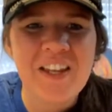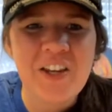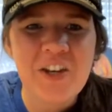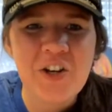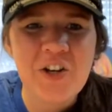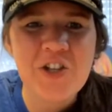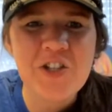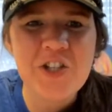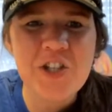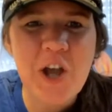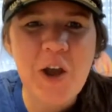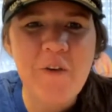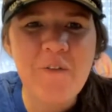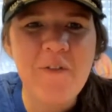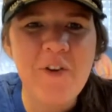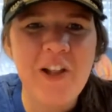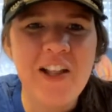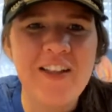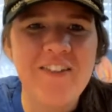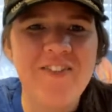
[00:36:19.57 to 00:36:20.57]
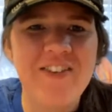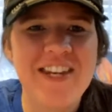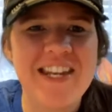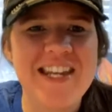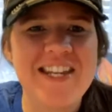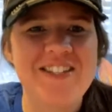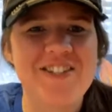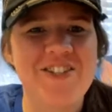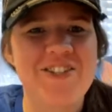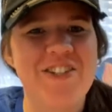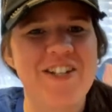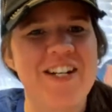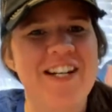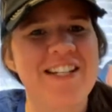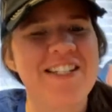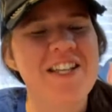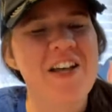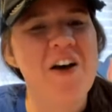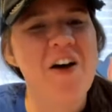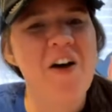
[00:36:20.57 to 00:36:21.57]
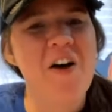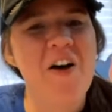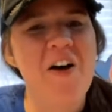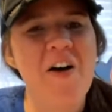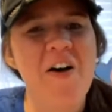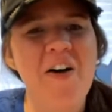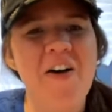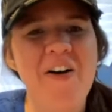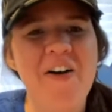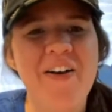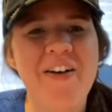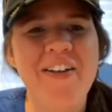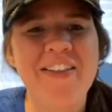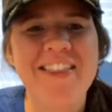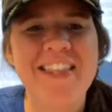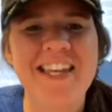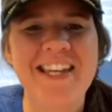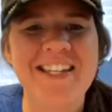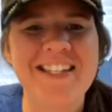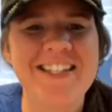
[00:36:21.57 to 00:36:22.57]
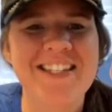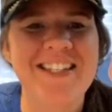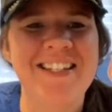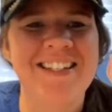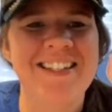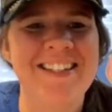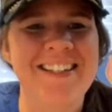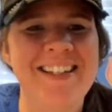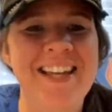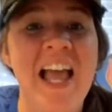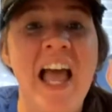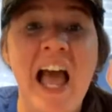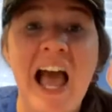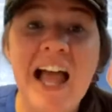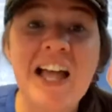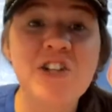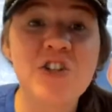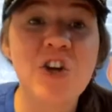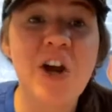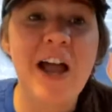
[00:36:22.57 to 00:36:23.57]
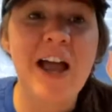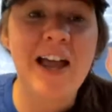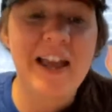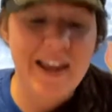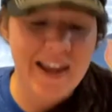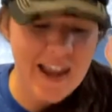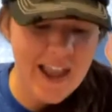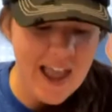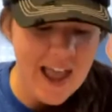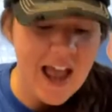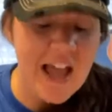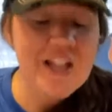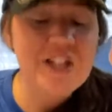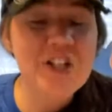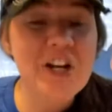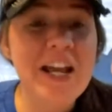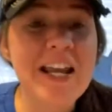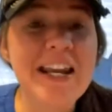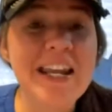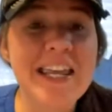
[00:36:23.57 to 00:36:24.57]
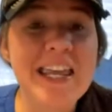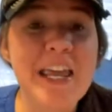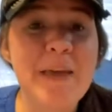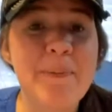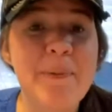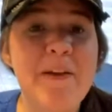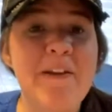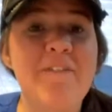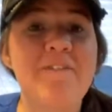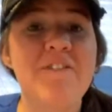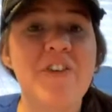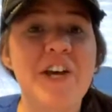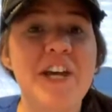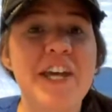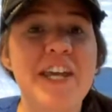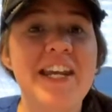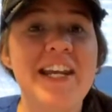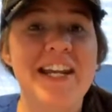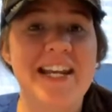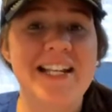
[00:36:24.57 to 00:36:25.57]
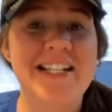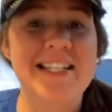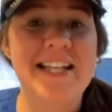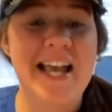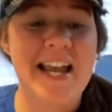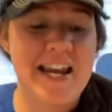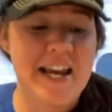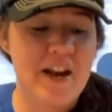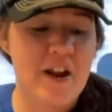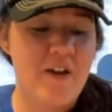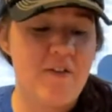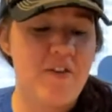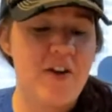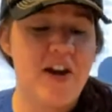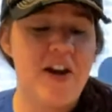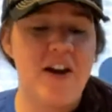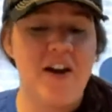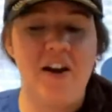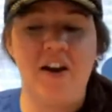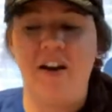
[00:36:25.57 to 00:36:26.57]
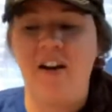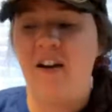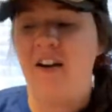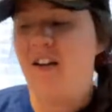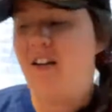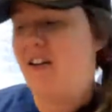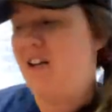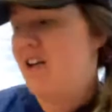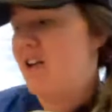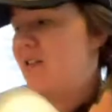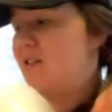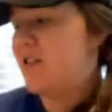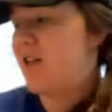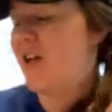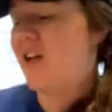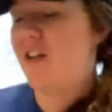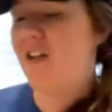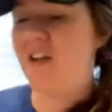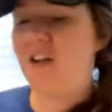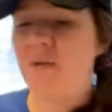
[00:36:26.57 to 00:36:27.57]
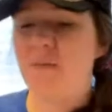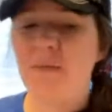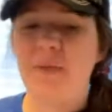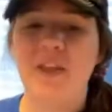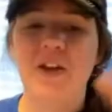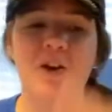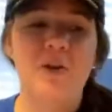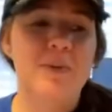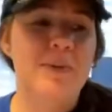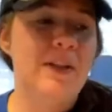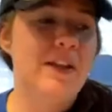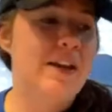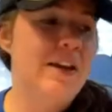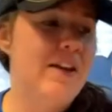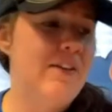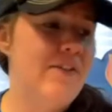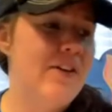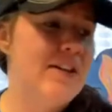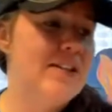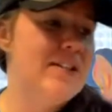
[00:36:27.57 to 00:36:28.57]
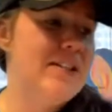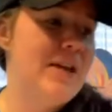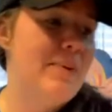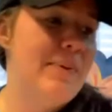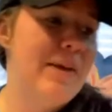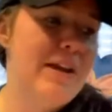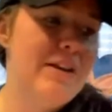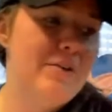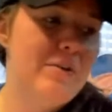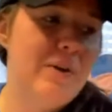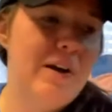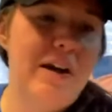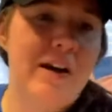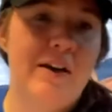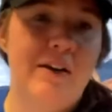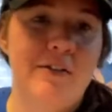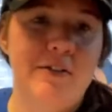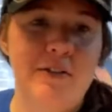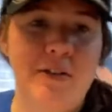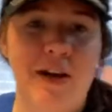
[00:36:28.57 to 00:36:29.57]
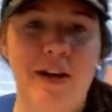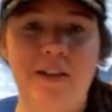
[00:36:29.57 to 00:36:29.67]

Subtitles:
You're so full of beach tricks. Aw, thank you. I try to keep it fun and exciting over here. It's like, look, there are plenty of us that paint door hangers, right?